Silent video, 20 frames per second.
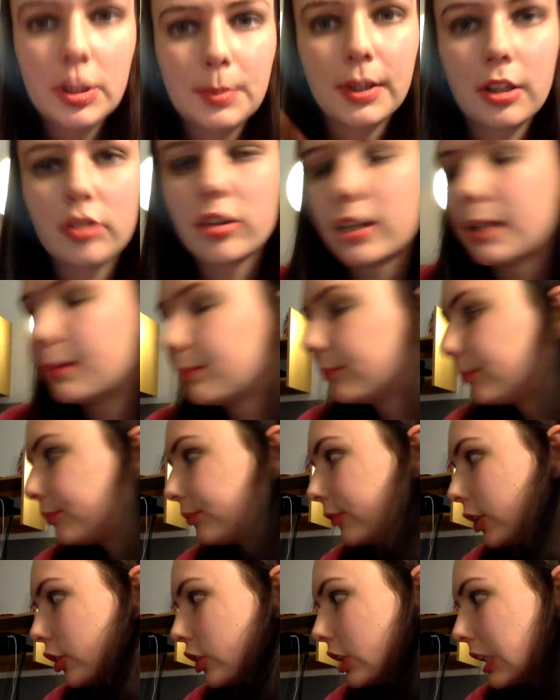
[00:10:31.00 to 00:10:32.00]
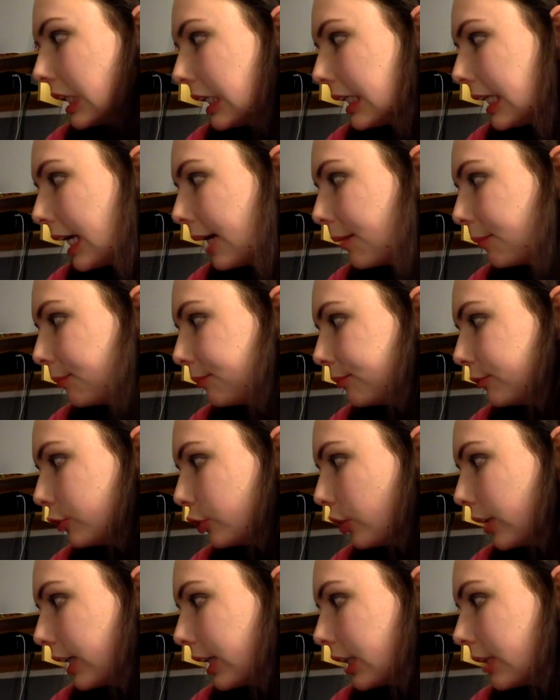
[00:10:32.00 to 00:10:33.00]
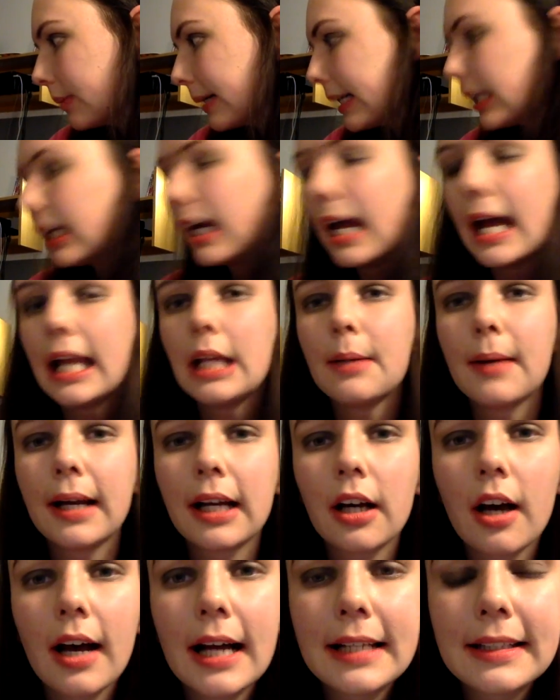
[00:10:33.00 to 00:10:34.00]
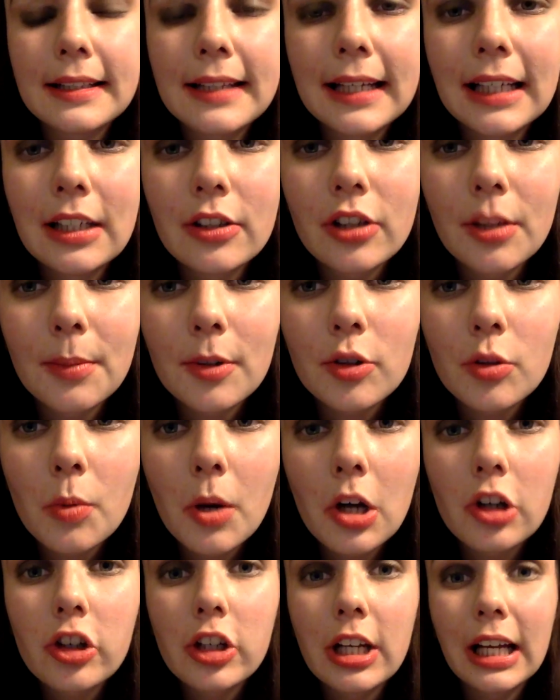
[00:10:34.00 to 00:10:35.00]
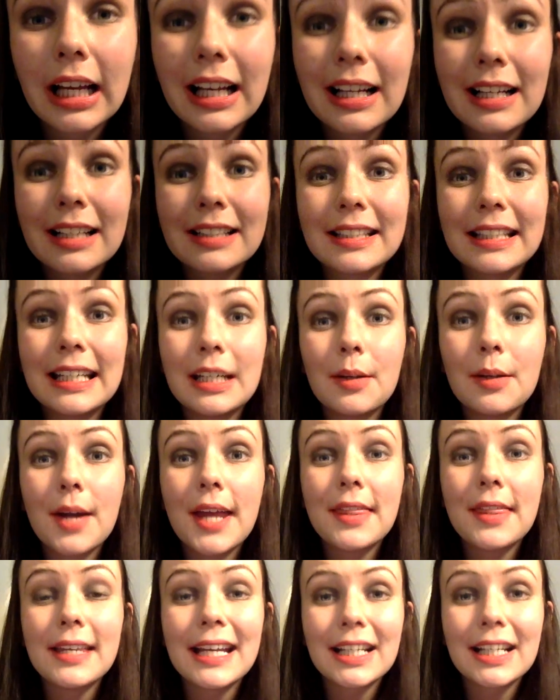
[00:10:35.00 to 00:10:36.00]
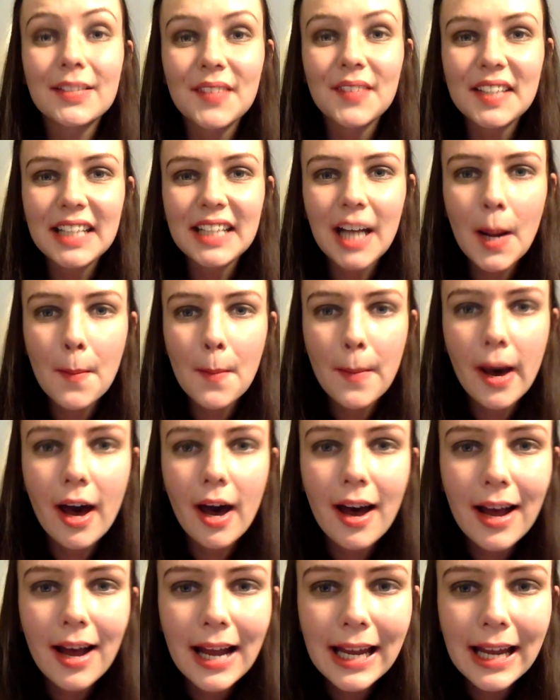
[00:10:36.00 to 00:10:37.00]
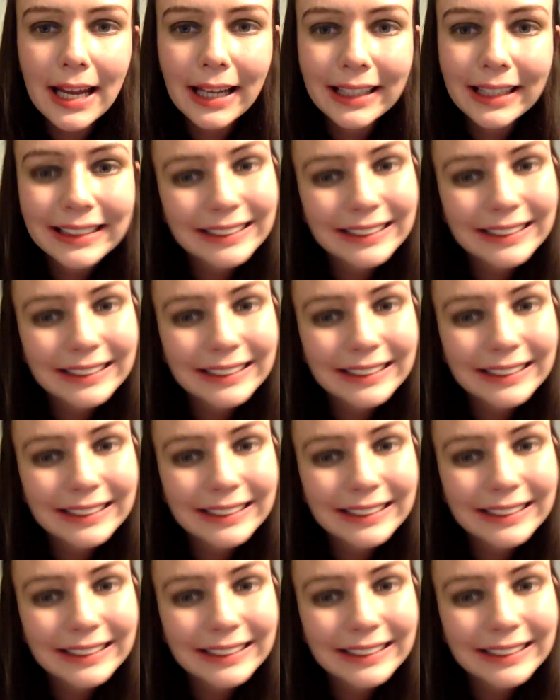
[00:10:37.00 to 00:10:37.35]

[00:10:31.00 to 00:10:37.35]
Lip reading: Kreme. I should eat that before I go to bed. Anyway, guys, thank you so much for watching, and I'll see you in the next video. Bye!